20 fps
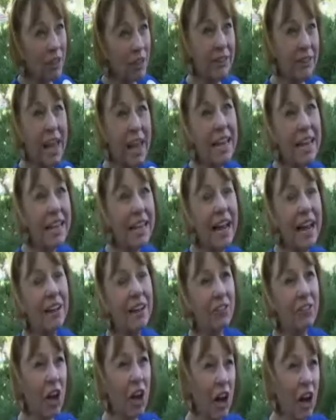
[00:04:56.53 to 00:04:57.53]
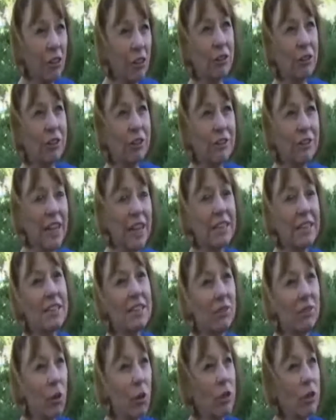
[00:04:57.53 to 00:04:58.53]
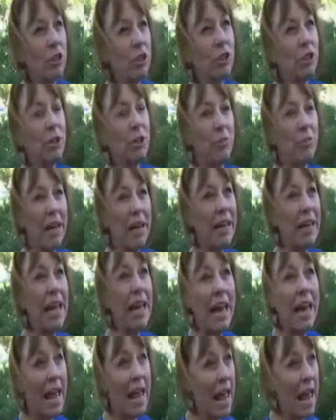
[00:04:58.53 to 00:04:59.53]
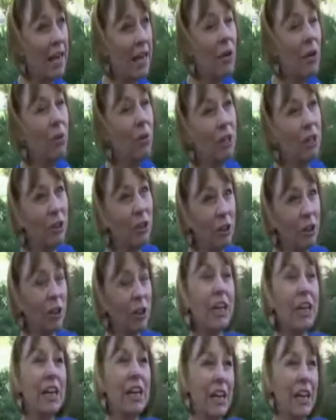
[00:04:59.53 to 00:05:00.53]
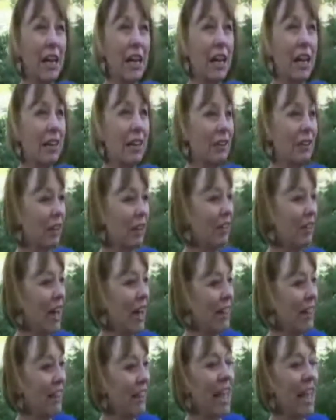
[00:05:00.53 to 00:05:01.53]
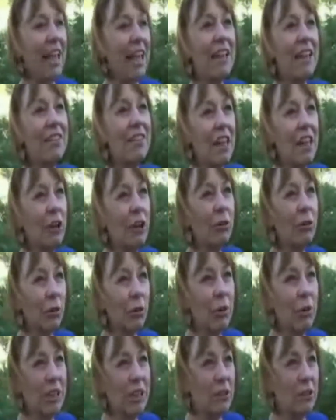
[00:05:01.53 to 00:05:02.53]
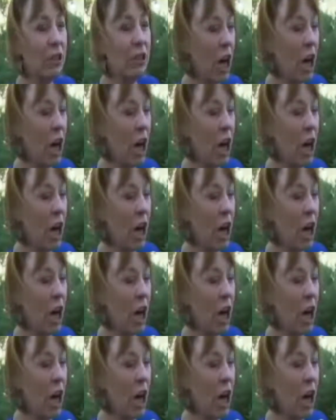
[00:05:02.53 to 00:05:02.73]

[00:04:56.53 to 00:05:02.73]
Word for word: When taken out of context, of course, you can make anyone look like they don't know what they're